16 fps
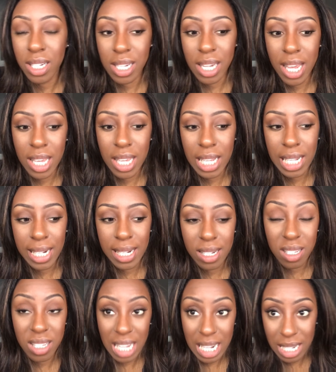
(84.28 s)
Today
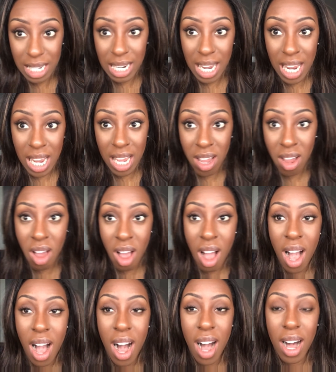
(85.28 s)
is Saturday.
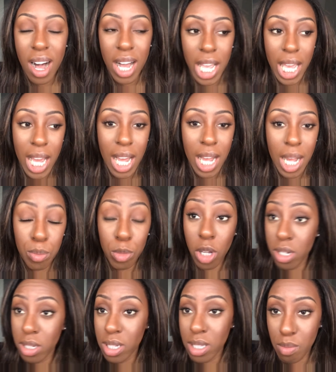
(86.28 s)
I am
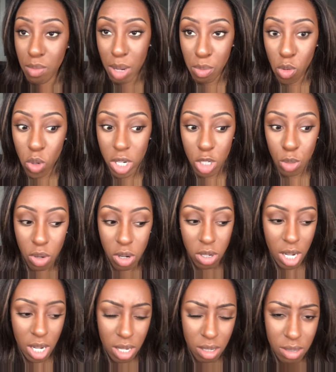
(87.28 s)
going to see my mortgage
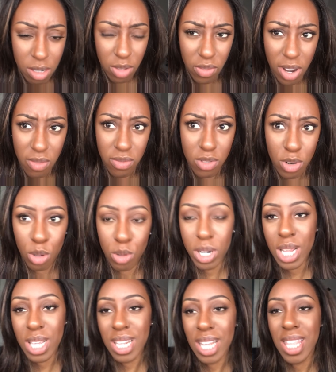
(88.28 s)
broker, if I've not
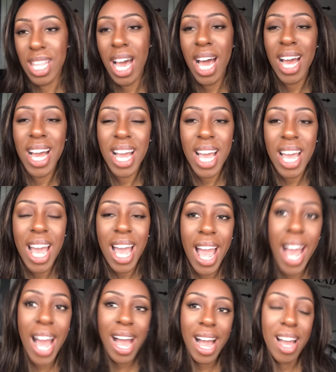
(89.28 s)
already said that,
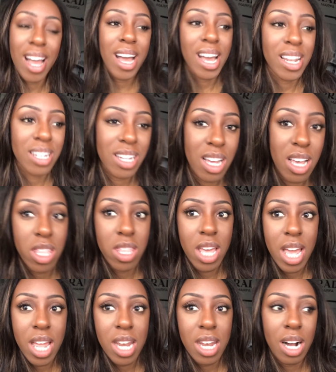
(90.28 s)
and
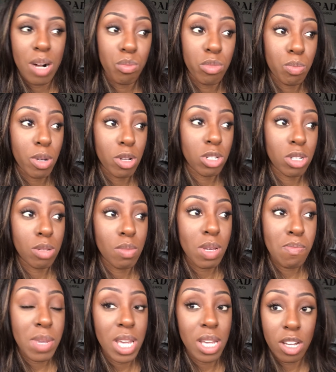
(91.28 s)
then I'm supposed to
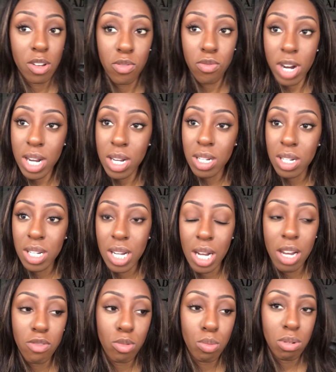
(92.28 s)
be meeting a friend
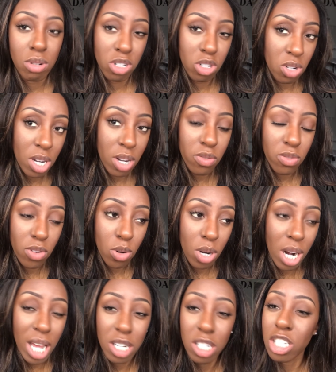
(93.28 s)
in Liverpool Street for
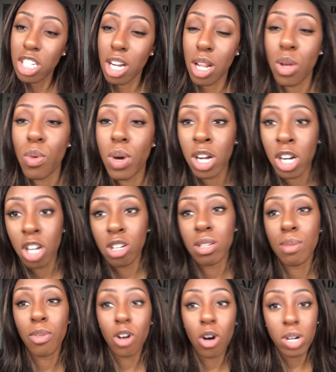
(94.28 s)
lunch. I think we're going to go
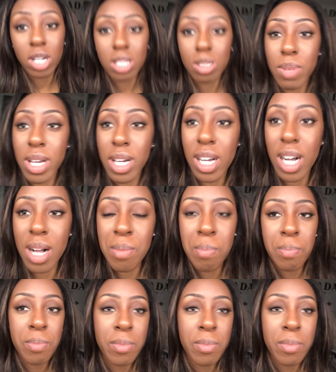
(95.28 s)
to Honest Burger.